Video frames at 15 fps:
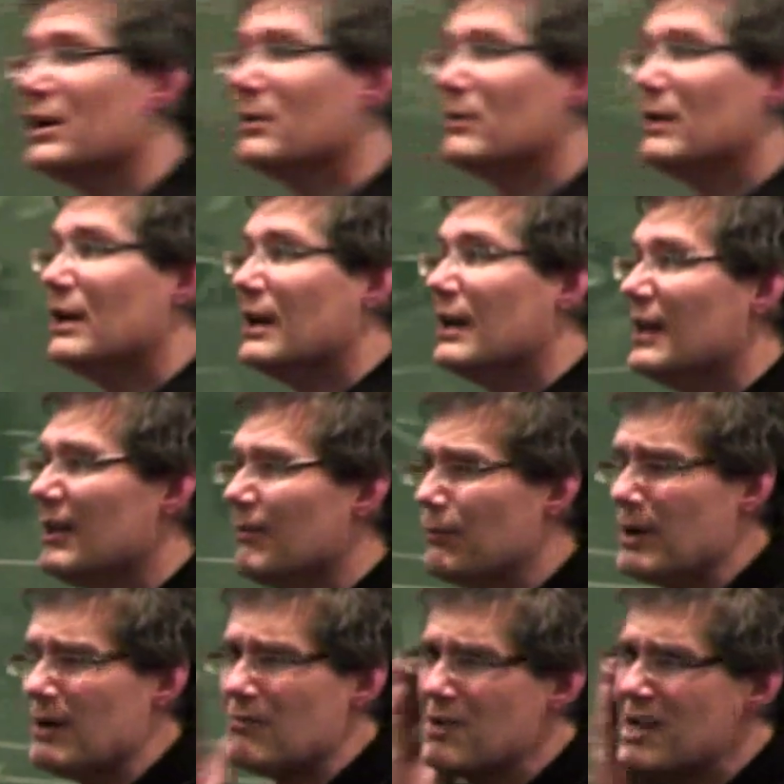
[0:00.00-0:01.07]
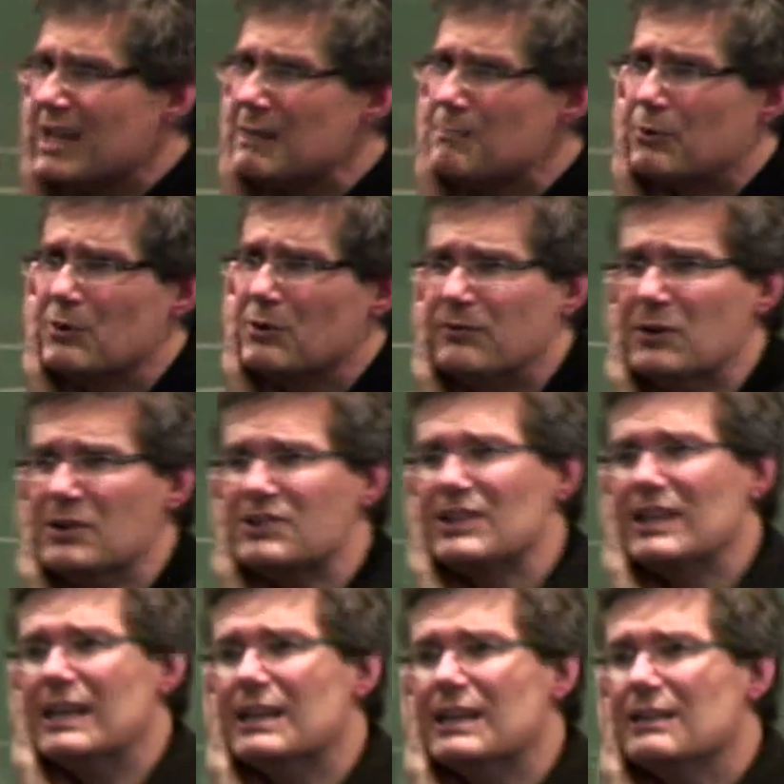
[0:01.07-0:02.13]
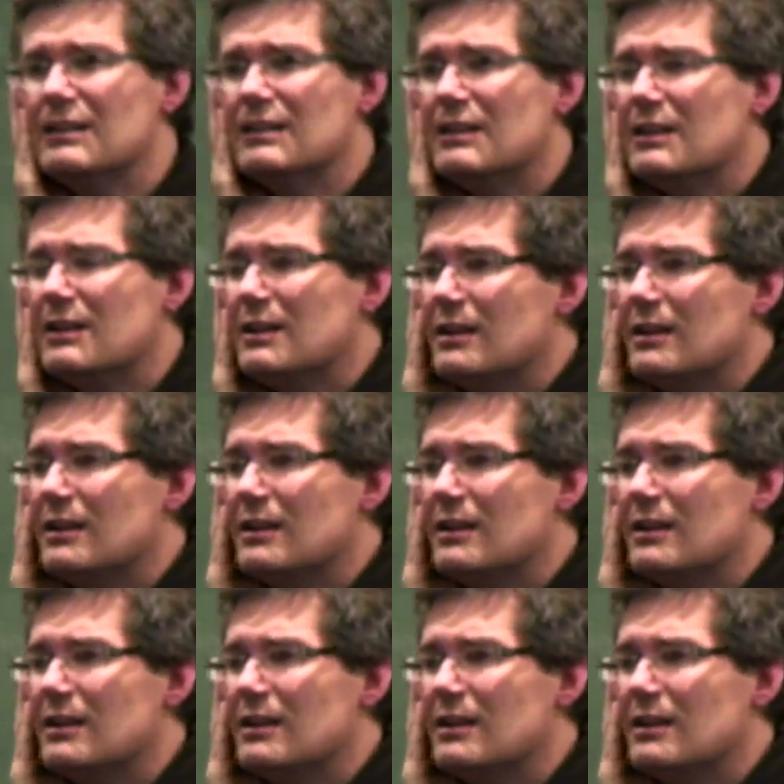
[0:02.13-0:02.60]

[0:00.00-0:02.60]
So if we're really brute forcing it,